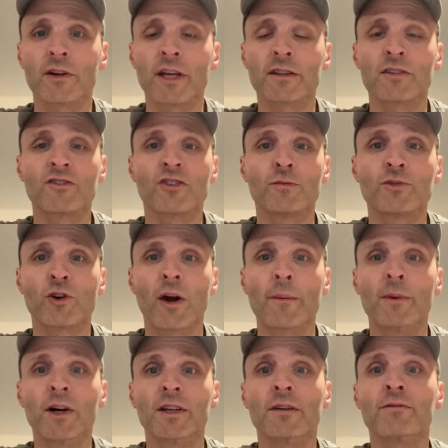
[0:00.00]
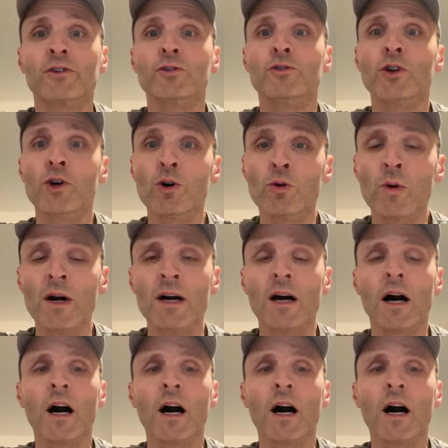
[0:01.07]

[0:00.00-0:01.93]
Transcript: Hit the subscribe button if you're new.